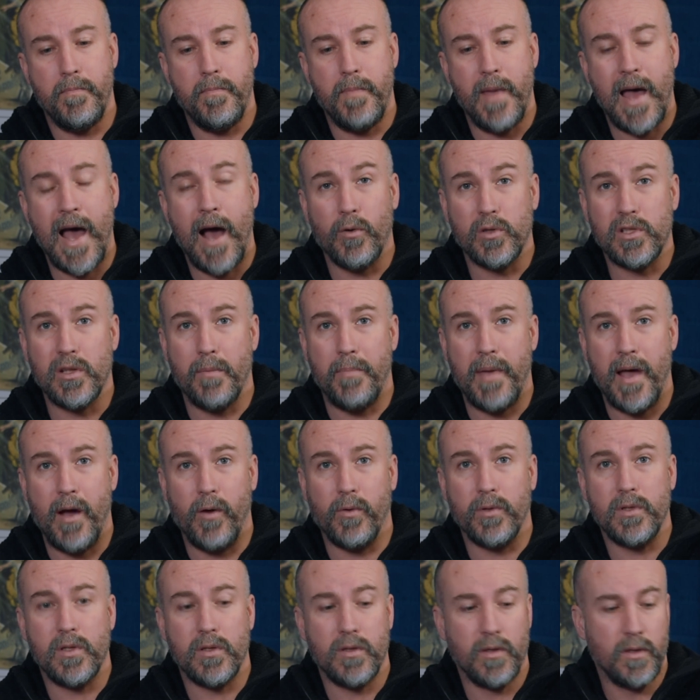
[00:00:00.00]
outer
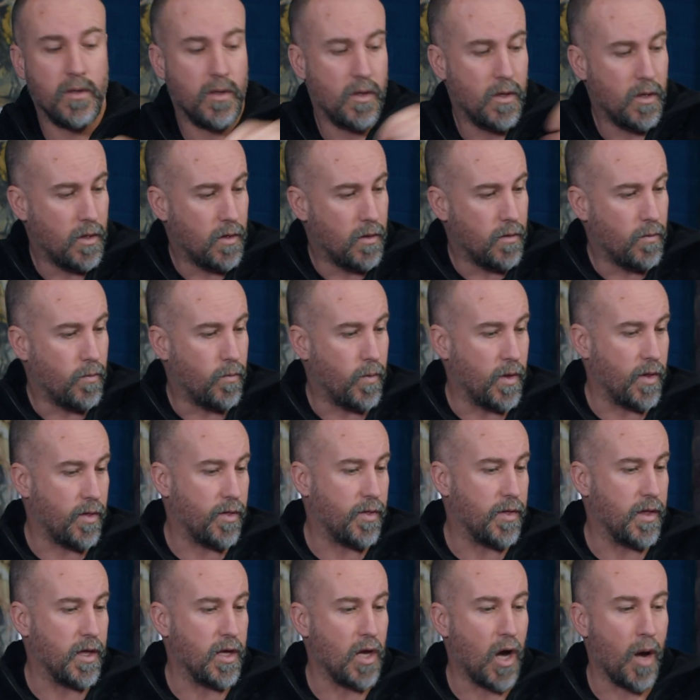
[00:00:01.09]
belt
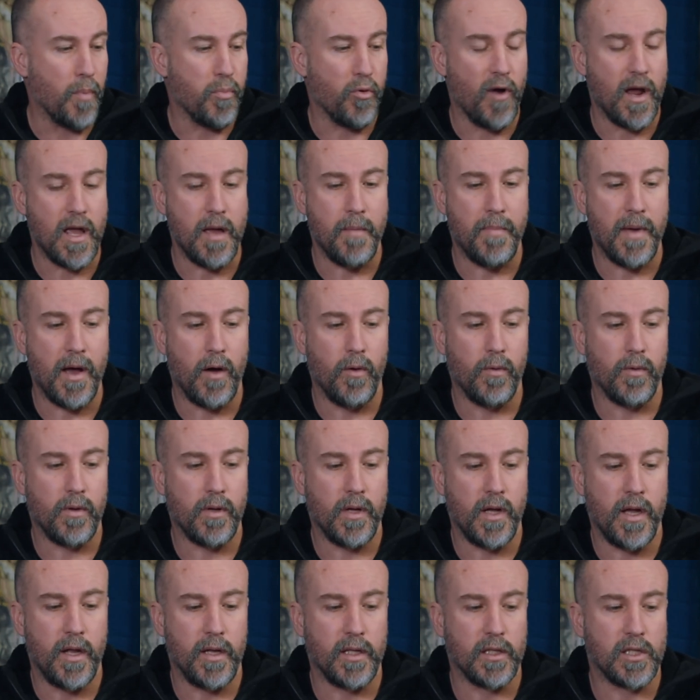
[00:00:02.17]
with the operator belt,
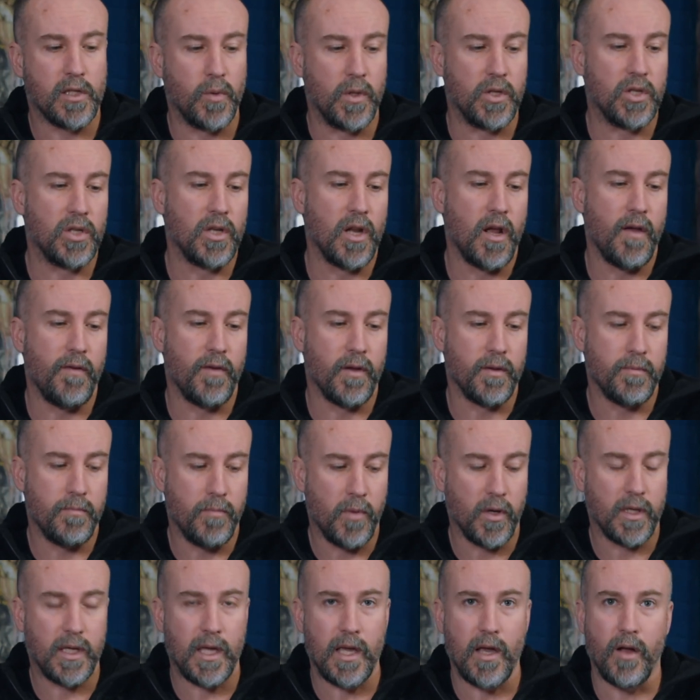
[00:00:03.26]
and switching over
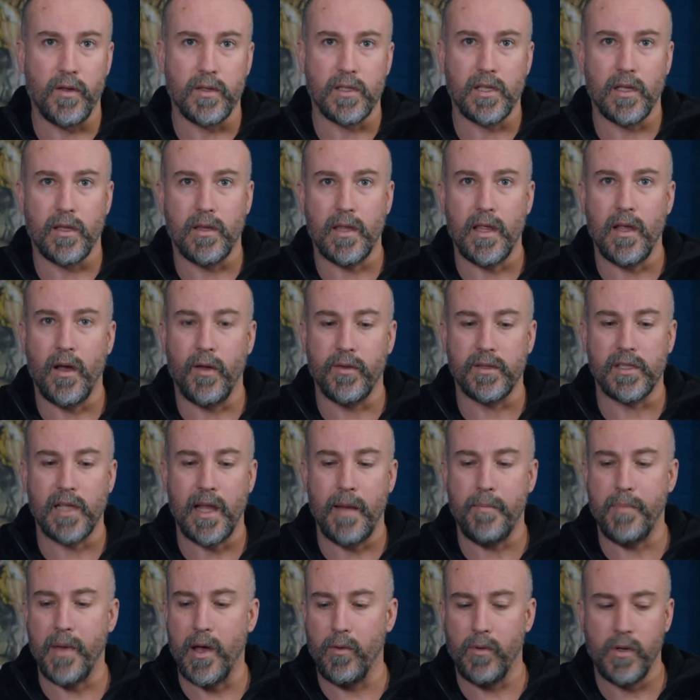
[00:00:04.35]
my kit onto
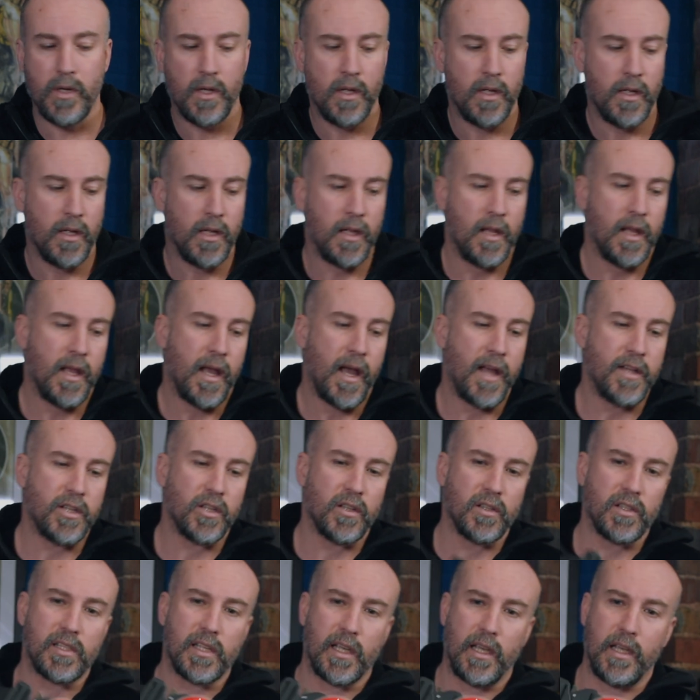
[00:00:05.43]
that belt. As you
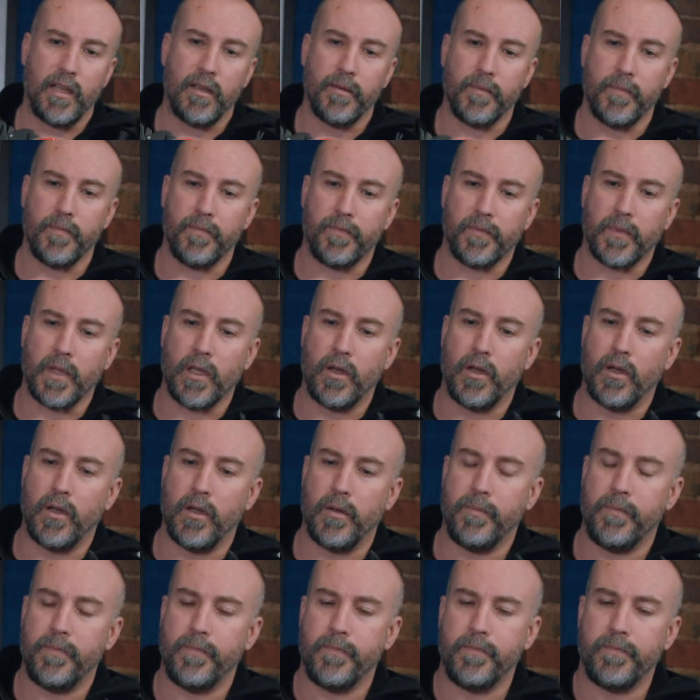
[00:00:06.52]
can see,
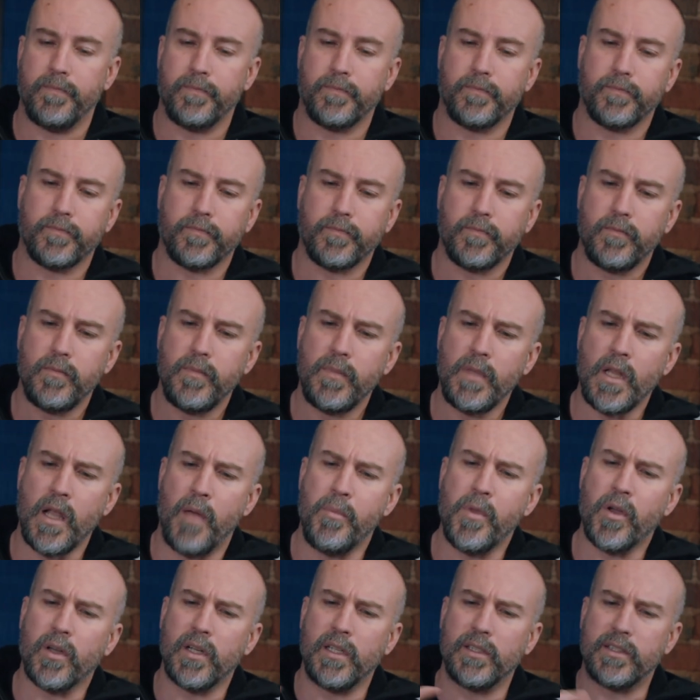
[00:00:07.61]
I'm
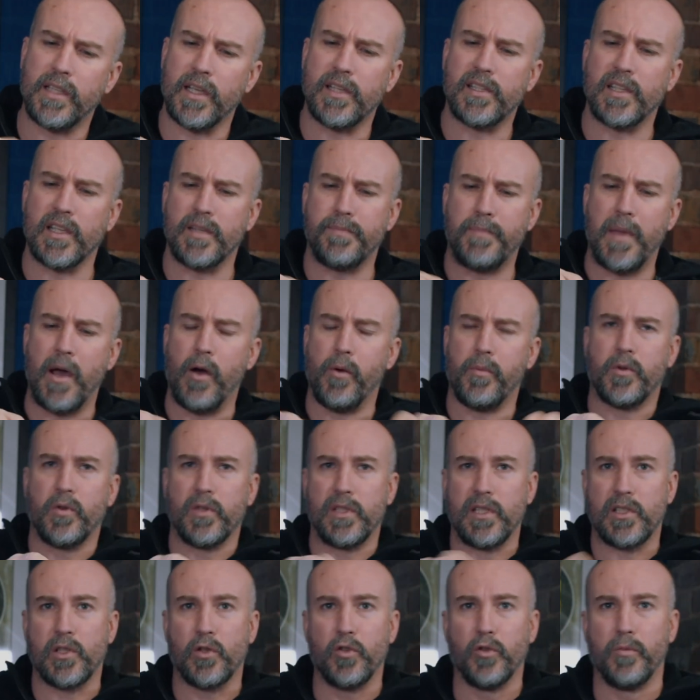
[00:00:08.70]
not going to diss this belt
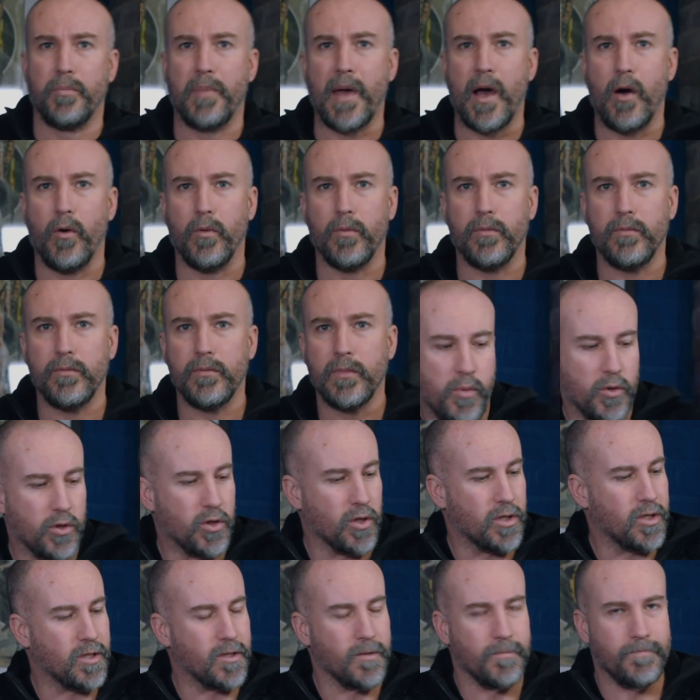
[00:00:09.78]
because it's a good belt, but
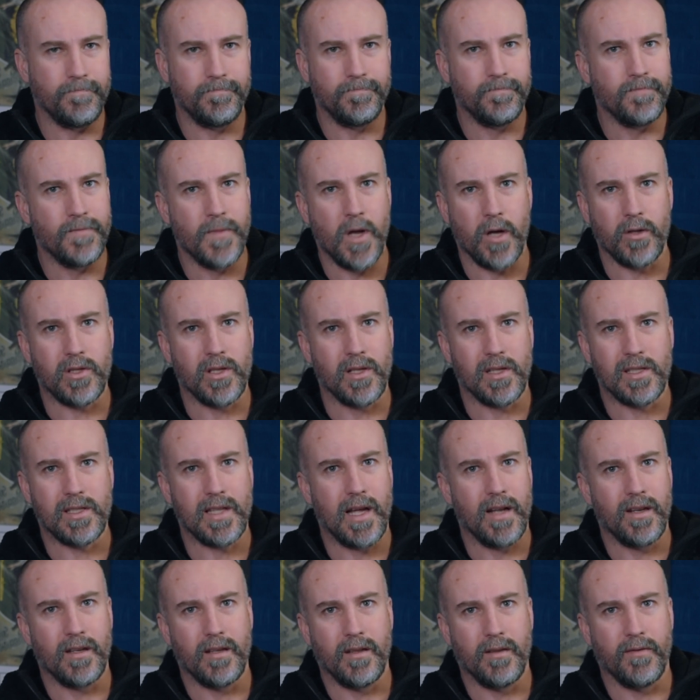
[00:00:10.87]
just not to the
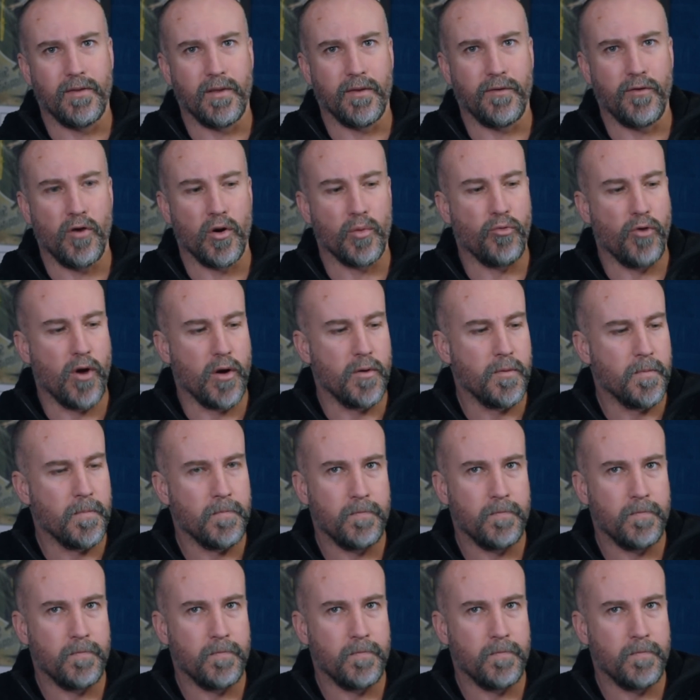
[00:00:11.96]
standard of the Frog.Pro.